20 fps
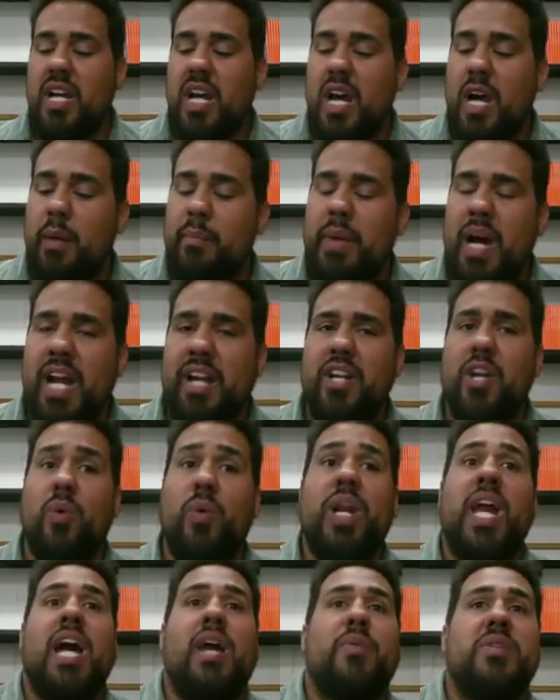I know
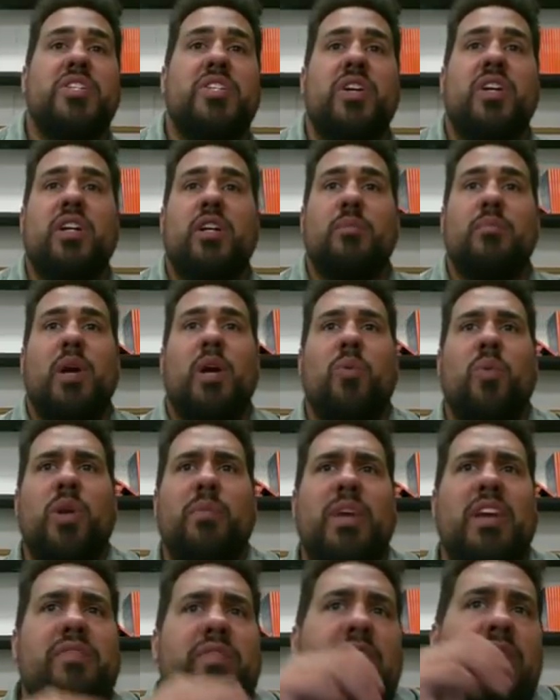when I was younger, one
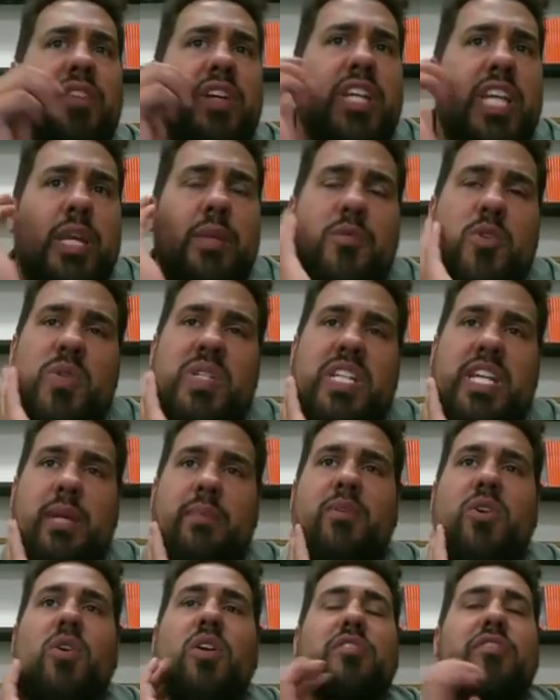of my favorite games was a
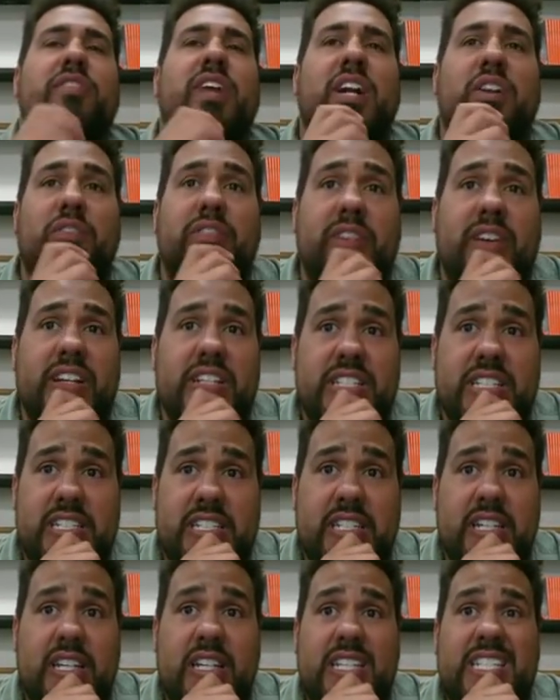game called Final Fantasy
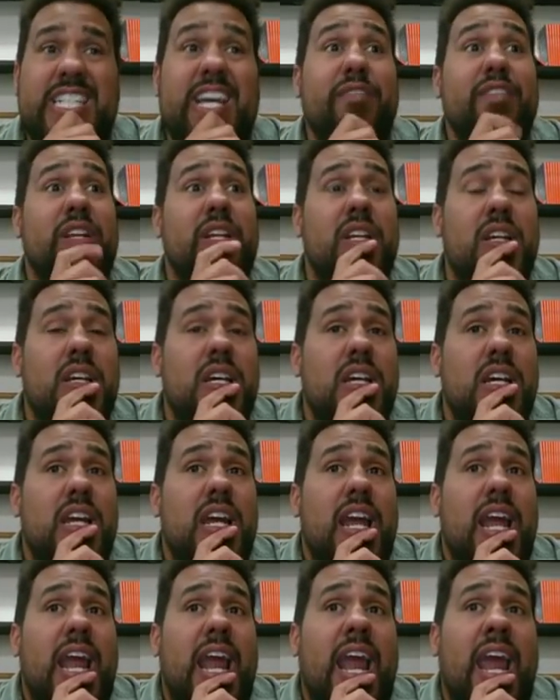VII.
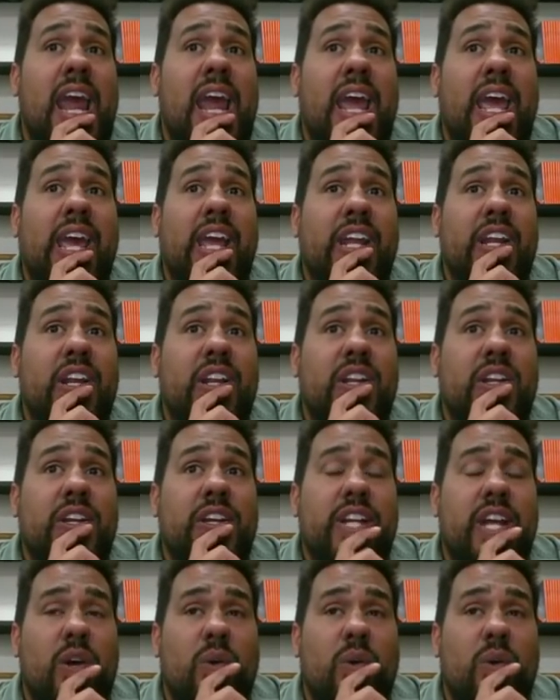And, you